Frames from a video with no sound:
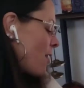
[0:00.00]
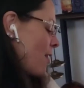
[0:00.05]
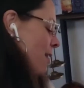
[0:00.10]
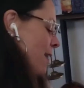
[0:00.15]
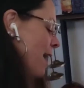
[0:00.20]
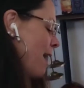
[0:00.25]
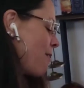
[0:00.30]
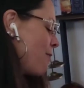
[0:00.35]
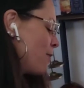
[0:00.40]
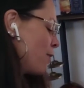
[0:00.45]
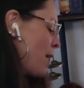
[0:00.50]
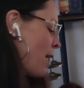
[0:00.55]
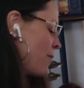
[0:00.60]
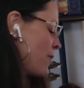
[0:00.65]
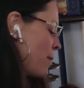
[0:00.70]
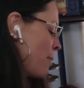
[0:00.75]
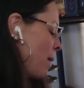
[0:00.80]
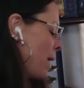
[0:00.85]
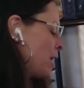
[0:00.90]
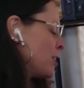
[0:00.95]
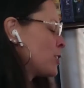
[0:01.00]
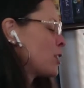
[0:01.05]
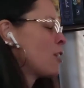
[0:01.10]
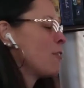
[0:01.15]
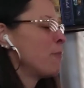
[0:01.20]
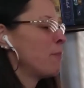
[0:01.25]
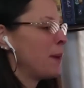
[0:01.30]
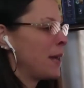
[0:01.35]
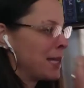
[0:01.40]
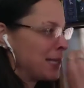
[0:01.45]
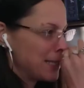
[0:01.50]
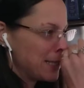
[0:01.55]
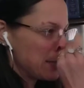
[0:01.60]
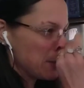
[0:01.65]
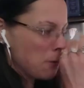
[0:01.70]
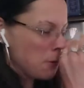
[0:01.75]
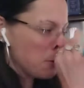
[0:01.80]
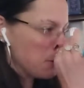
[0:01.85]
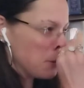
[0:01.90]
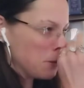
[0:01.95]
card out, you have the Page of
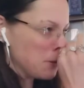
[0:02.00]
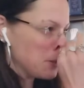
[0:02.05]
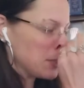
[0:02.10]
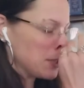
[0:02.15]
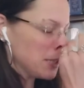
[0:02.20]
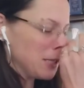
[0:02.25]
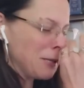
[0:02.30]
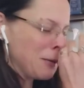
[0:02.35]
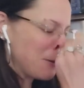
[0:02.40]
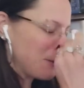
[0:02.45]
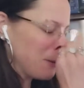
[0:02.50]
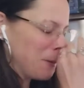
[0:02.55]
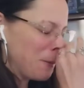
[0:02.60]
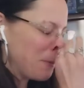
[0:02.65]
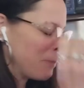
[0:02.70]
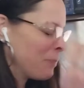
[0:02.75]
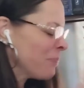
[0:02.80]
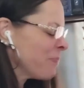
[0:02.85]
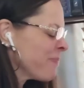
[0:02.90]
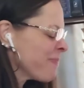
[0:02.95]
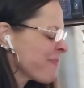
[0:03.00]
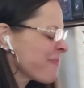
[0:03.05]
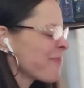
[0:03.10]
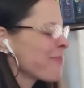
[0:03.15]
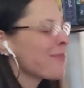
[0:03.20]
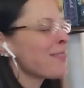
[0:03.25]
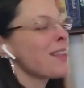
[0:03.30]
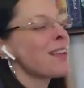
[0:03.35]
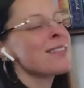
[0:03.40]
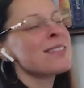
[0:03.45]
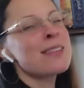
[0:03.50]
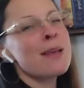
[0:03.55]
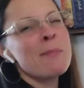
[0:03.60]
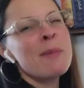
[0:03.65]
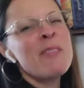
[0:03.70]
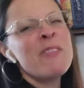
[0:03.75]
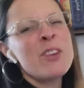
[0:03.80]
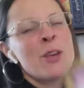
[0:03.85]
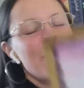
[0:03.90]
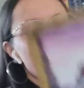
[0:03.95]
Pentacles. Some
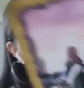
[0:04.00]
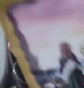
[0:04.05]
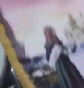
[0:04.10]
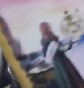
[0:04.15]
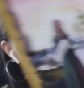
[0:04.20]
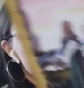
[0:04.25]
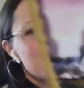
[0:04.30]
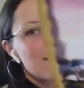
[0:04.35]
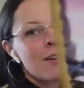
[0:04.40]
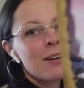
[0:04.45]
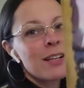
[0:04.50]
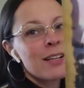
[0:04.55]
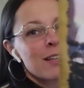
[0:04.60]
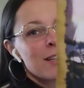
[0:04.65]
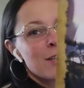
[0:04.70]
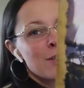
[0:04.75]
of you might have started a